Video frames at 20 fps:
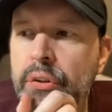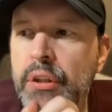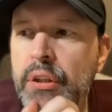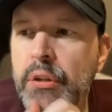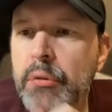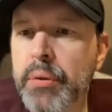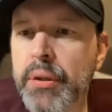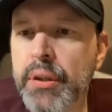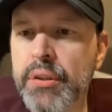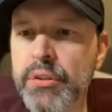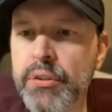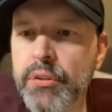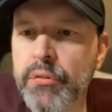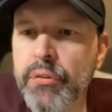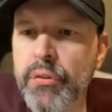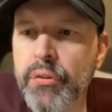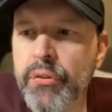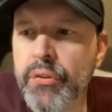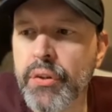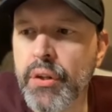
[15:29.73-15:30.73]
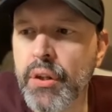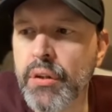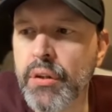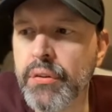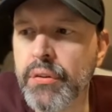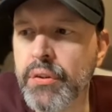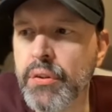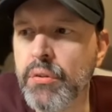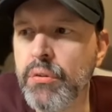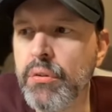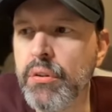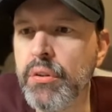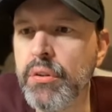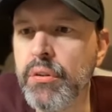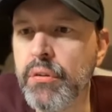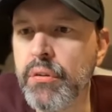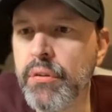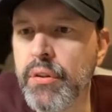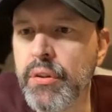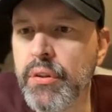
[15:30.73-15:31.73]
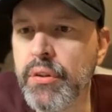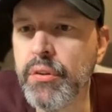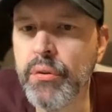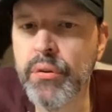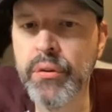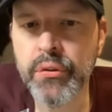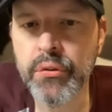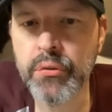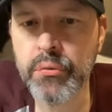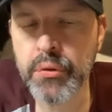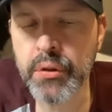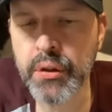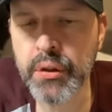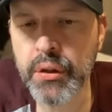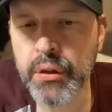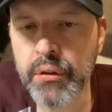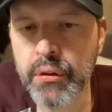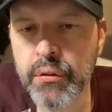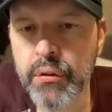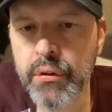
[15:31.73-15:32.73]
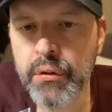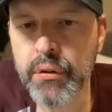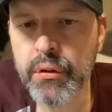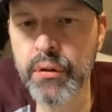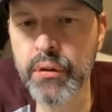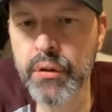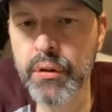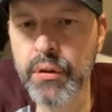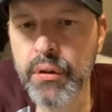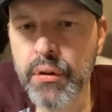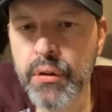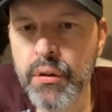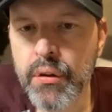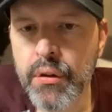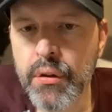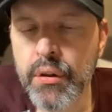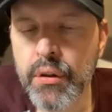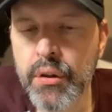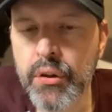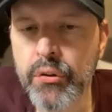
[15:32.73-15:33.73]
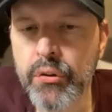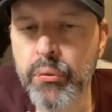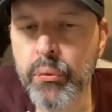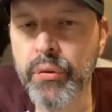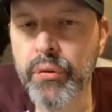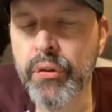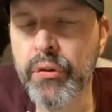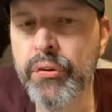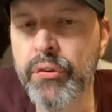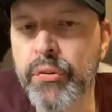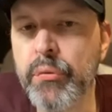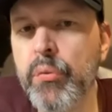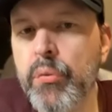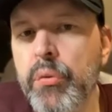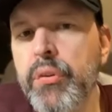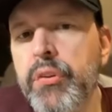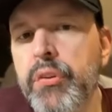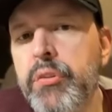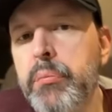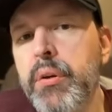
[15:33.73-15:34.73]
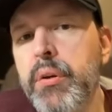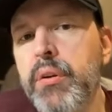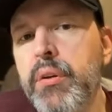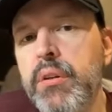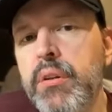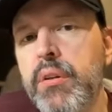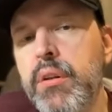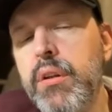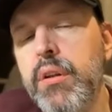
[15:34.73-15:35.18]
I also need a picture of your son too to do this reading, because when